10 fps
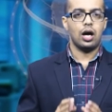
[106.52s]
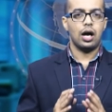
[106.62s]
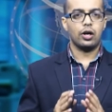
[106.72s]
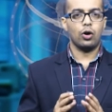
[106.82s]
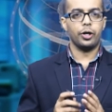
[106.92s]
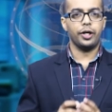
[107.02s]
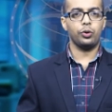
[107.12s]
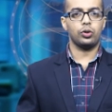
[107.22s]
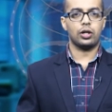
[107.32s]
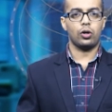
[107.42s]
According
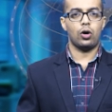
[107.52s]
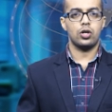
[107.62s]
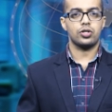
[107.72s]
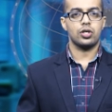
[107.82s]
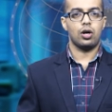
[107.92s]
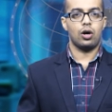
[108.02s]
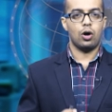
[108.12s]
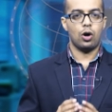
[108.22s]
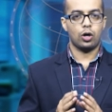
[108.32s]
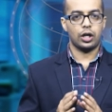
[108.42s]
to the clause,
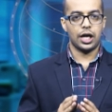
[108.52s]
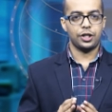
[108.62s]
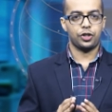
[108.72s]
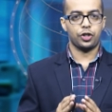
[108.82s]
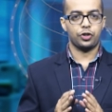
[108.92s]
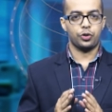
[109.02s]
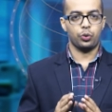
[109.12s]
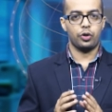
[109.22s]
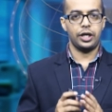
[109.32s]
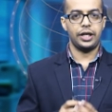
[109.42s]
organization
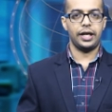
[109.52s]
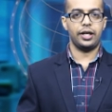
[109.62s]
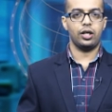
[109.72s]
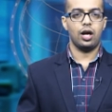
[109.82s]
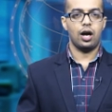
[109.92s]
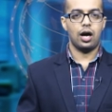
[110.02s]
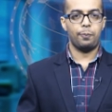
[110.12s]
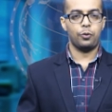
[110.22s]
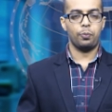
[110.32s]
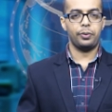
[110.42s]
should retain
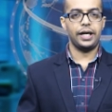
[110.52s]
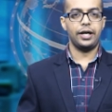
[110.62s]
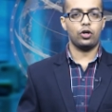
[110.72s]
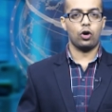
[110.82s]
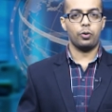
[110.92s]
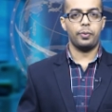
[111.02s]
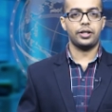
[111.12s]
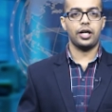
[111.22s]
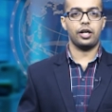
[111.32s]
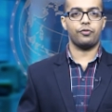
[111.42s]
appropriate
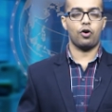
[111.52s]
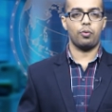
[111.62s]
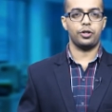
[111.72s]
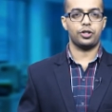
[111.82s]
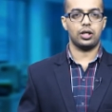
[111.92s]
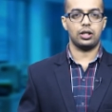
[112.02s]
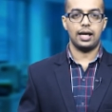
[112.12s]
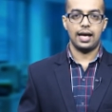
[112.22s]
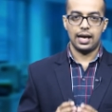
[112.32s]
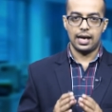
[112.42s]
documented information
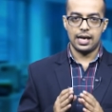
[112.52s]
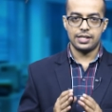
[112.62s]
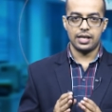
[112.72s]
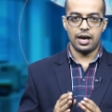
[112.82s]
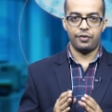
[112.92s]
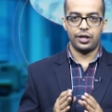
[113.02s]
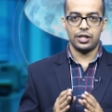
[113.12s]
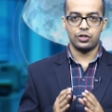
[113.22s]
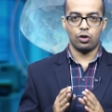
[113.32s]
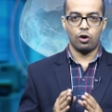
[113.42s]
as
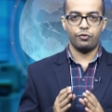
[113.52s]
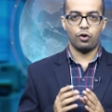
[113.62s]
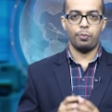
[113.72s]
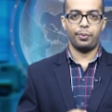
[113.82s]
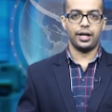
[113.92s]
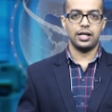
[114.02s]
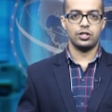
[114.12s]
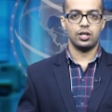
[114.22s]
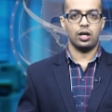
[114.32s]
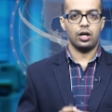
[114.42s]
evidence of
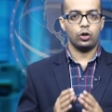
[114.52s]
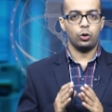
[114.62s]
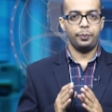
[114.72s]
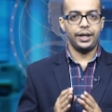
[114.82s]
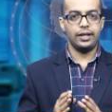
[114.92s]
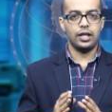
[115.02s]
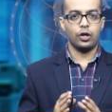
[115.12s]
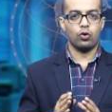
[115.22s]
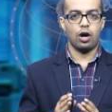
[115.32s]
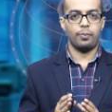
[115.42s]
competence to meet the
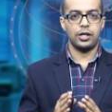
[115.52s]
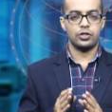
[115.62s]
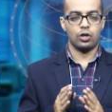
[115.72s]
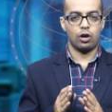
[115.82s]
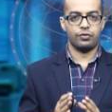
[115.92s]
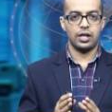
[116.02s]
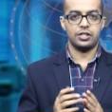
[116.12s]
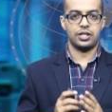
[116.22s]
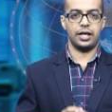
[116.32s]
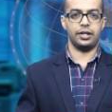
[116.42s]
requirements of the
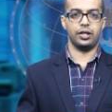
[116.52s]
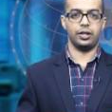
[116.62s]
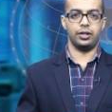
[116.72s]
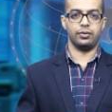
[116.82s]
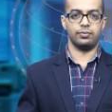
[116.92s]
standard.